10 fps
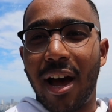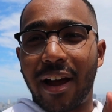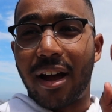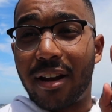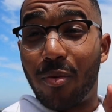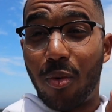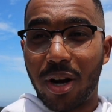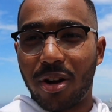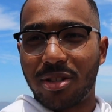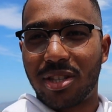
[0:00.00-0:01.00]
I got
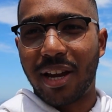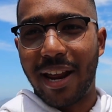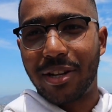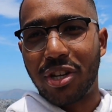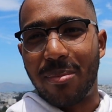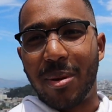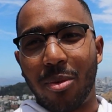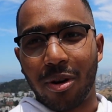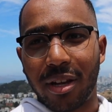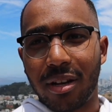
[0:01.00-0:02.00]
1 on-site at JP
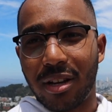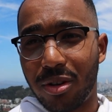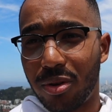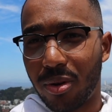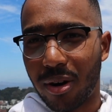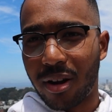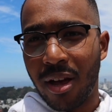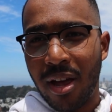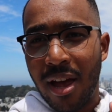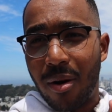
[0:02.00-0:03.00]
Morgan in New York,
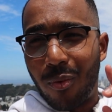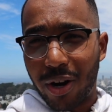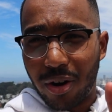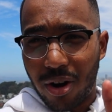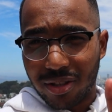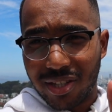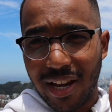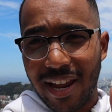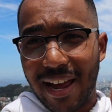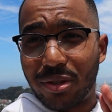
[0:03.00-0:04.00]
1
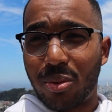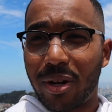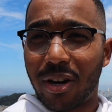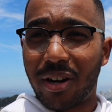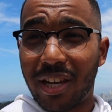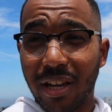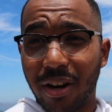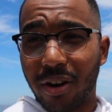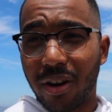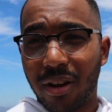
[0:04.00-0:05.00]
on-site at Twitter
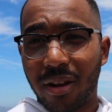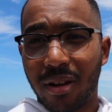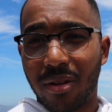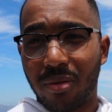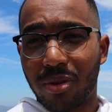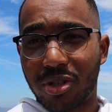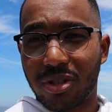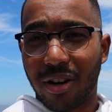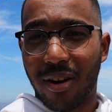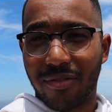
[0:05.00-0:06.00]
here,
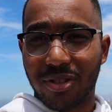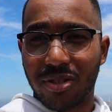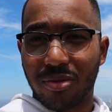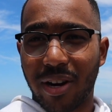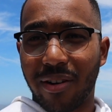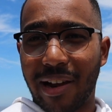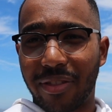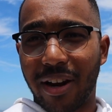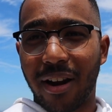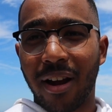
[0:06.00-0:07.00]
which their office is right
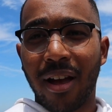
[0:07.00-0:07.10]
around there.